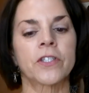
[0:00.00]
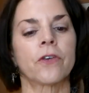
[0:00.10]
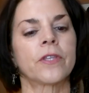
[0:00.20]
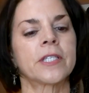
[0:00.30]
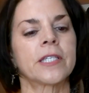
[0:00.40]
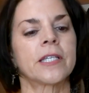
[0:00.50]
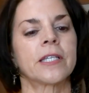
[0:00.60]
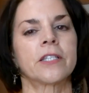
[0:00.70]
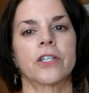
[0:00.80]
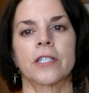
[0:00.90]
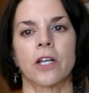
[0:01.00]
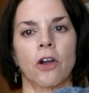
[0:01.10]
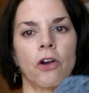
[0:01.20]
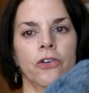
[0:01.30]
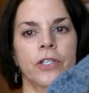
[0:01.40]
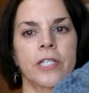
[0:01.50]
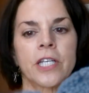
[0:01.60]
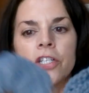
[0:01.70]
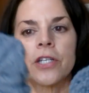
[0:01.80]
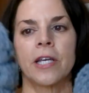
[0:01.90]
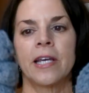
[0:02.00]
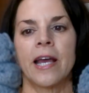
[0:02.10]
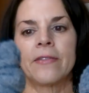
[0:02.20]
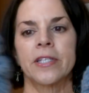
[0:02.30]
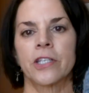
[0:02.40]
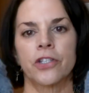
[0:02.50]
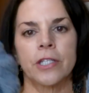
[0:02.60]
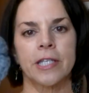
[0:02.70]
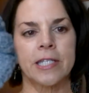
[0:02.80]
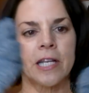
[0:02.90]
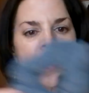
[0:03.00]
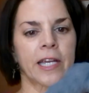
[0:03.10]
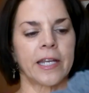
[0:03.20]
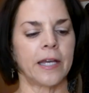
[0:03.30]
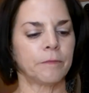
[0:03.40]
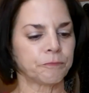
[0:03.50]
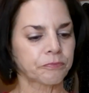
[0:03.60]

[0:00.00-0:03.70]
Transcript: So this is just a garter stitch, and this is just the stockinette.